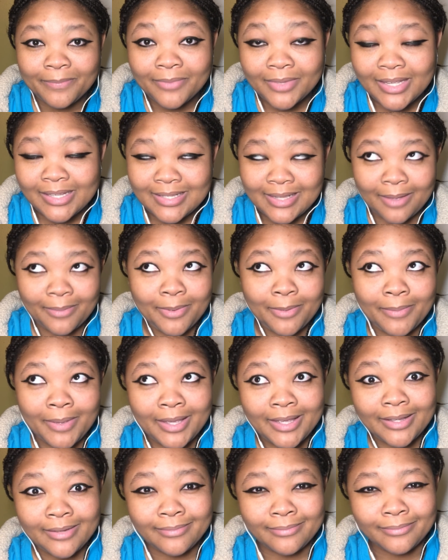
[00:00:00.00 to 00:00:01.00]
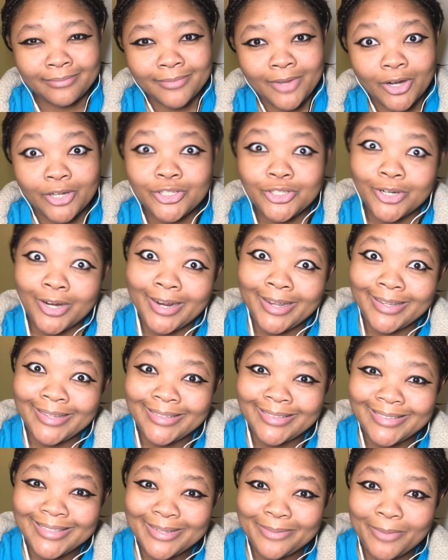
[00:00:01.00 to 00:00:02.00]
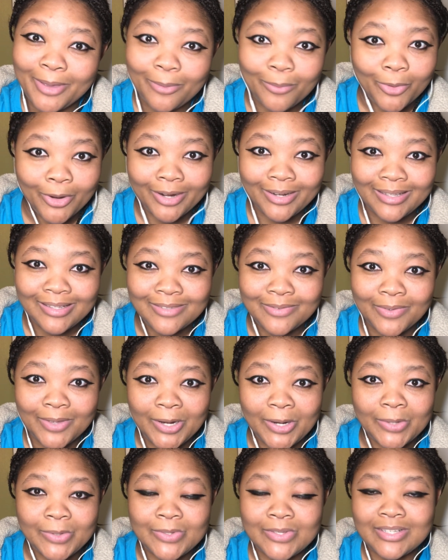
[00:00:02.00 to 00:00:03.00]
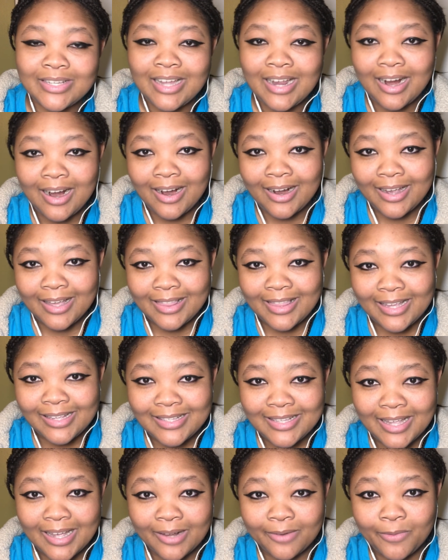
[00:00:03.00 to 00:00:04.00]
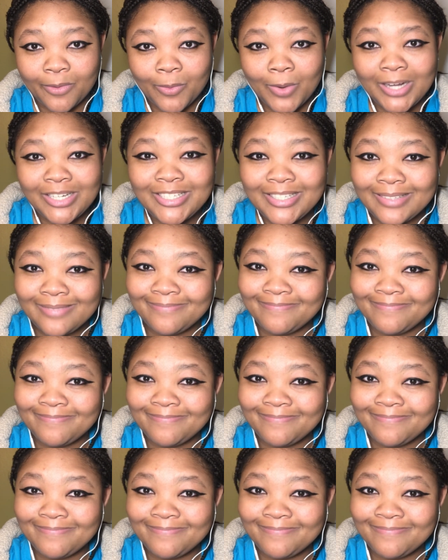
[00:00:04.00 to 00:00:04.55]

because I'll be making or trying to make more of these videos. All right, thanks a lot for watching.